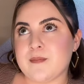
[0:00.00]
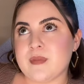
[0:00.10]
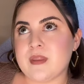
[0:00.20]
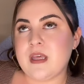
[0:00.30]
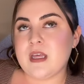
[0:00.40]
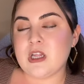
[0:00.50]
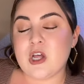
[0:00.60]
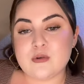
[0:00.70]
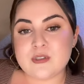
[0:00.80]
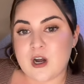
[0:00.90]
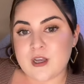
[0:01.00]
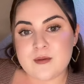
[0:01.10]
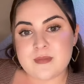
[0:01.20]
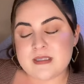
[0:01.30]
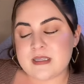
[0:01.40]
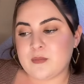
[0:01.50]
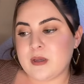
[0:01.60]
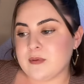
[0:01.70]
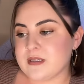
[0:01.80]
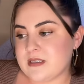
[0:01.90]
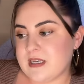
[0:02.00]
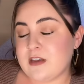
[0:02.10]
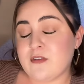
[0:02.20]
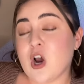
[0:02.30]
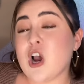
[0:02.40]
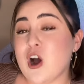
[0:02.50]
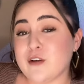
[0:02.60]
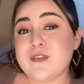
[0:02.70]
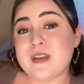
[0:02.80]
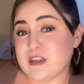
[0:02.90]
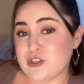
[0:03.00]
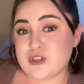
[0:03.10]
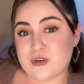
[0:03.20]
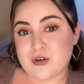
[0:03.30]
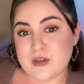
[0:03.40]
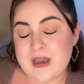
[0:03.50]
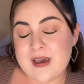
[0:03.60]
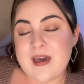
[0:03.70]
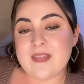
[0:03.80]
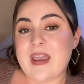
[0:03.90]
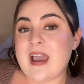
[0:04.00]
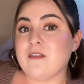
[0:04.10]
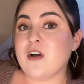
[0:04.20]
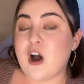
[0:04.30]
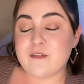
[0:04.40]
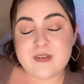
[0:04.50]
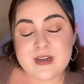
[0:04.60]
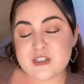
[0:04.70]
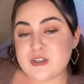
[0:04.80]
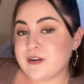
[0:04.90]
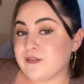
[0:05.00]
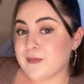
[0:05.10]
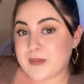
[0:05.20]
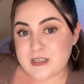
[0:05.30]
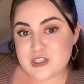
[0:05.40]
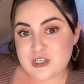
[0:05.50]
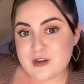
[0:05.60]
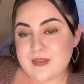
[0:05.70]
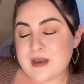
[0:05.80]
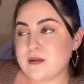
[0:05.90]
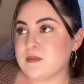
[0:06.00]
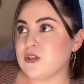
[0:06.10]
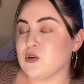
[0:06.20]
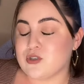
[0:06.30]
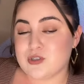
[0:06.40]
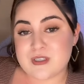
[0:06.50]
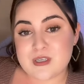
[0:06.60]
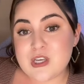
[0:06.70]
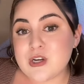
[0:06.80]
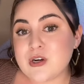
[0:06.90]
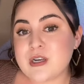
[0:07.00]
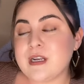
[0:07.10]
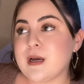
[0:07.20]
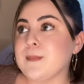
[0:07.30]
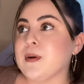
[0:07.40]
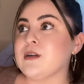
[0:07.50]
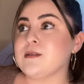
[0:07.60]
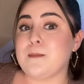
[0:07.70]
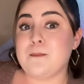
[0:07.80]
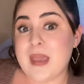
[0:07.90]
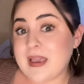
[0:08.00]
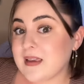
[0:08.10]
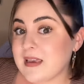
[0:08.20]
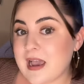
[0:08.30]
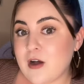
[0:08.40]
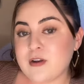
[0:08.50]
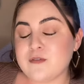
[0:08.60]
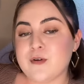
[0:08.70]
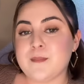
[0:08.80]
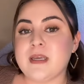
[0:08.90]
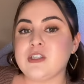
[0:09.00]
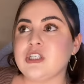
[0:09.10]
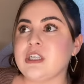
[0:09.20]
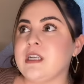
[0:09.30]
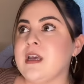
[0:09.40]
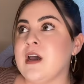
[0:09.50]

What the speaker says: the loan documents that we receive are confidential. They have confidential information on them, social security numbers, bank account information,